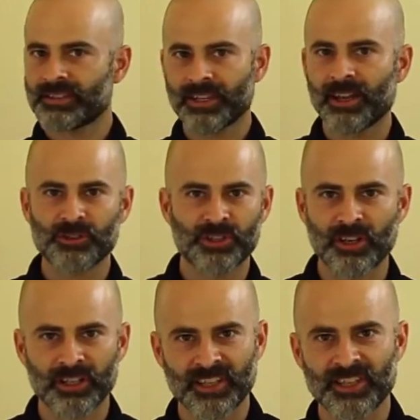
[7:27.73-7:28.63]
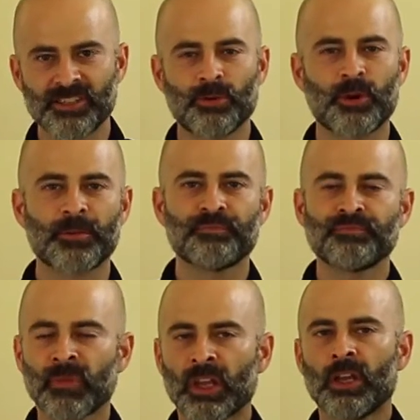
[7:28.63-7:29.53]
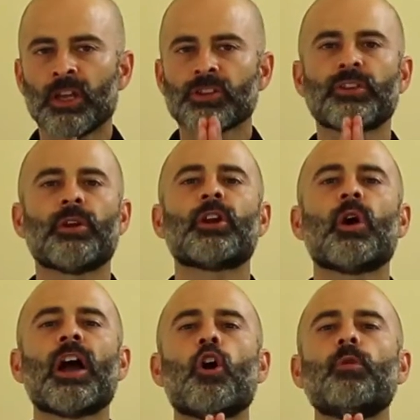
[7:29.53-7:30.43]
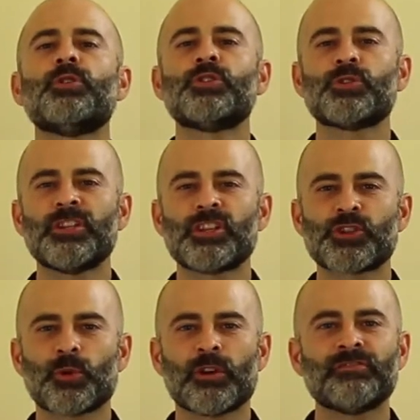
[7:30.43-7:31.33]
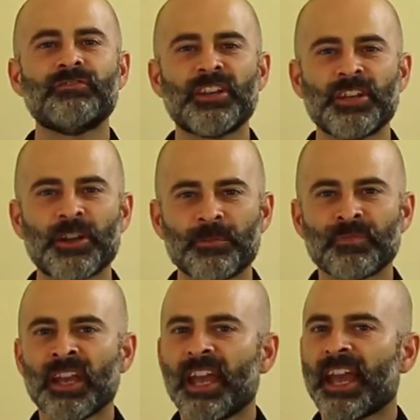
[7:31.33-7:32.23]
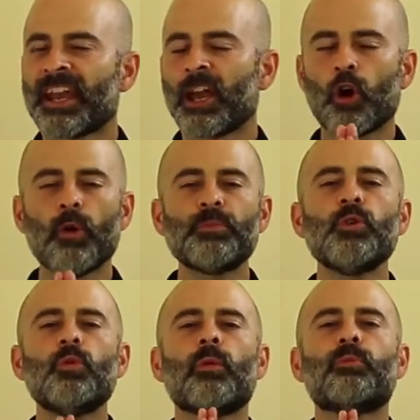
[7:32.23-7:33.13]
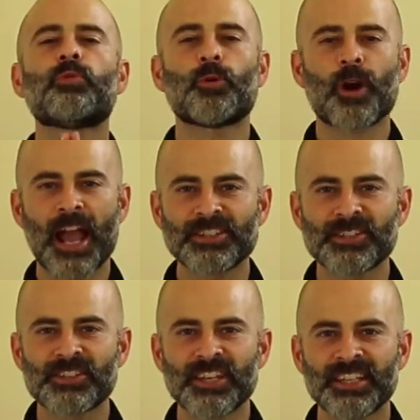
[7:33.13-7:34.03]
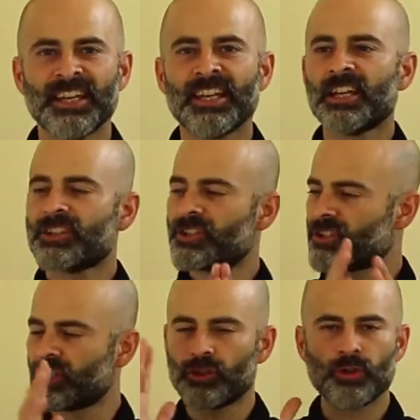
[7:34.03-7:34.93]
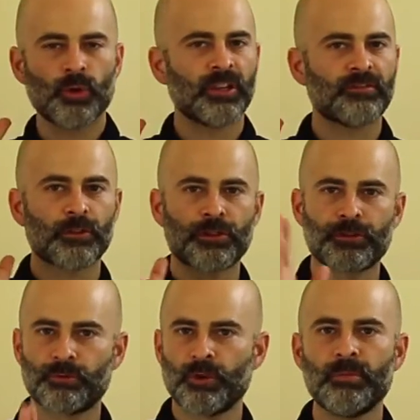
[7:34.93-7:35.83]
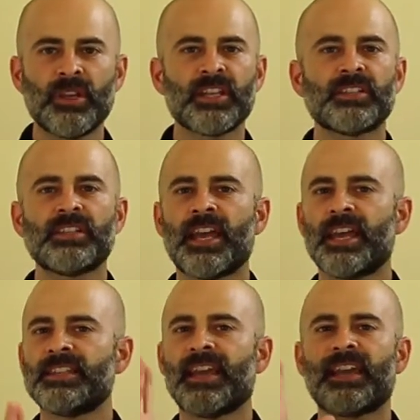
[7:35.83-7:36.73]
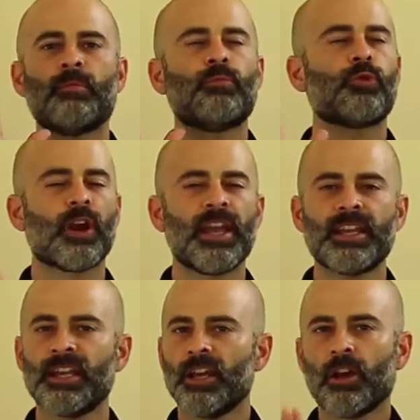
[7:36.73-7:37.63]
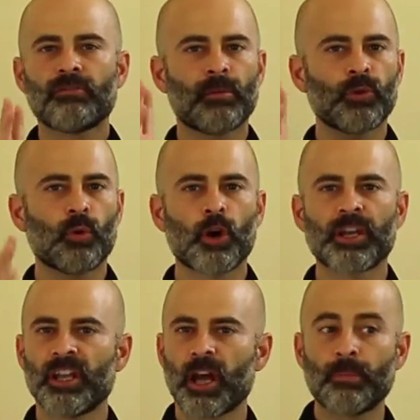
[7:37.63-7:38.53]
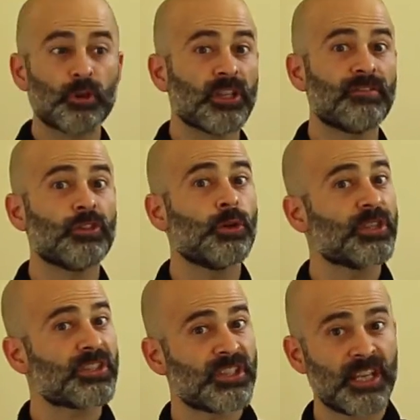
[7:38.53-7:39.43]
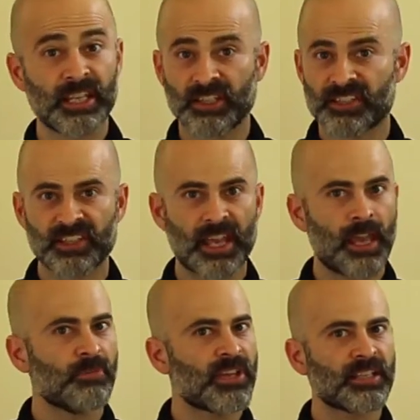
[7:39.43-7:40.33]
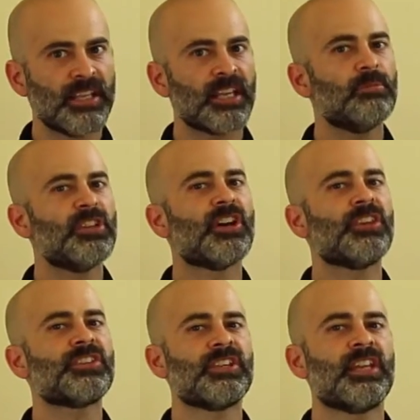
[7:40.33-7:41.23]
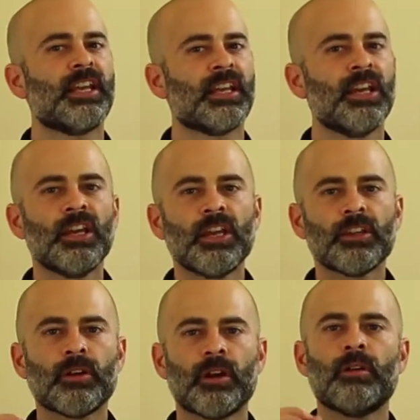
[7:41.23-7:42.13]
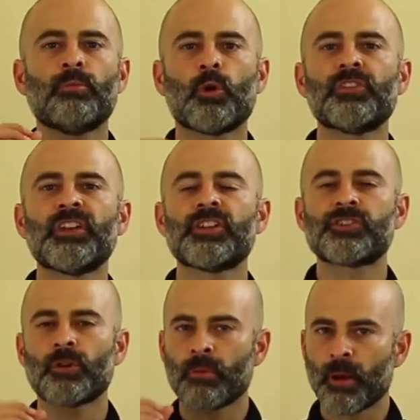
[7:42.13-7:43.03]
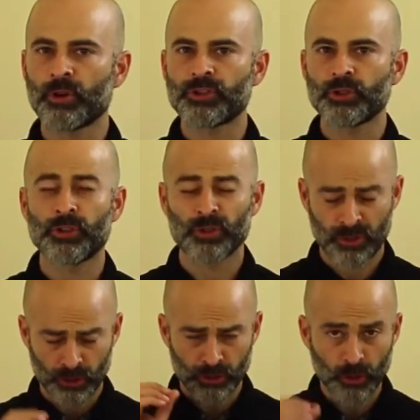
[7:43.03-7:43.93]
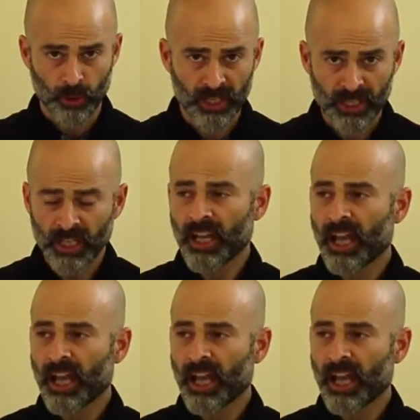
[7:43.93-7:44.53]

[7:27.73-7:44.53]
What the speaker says: That's not how Qigong and Tai Chi work. So there we go. I hope you enjoyed this short video, and I hope you will practice it. Just do it for 3 minutes a day. Take a break from your work. Get up. You can even do it sitting. The same technique can be done sitting. The important thing is to remember to do it.